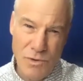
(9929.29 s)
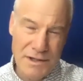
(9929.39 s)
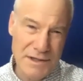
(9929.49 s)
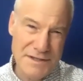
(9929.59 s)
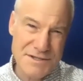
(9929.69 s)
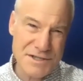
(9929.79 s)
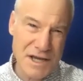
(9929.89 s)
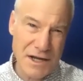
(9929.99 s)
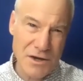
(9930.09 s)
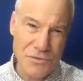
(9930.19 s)
let's just
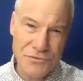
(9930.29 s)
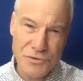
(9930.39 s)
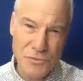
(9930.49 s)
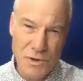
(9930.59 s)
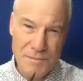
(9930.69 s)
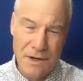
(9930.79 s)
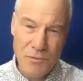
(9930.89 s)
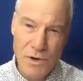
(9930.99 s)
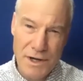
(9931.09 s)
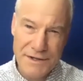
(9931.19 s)
kind of go through one by
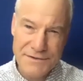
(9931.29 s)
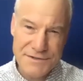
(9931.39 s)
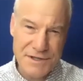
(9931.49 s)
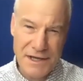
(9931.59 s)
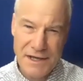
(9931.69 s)
one and say,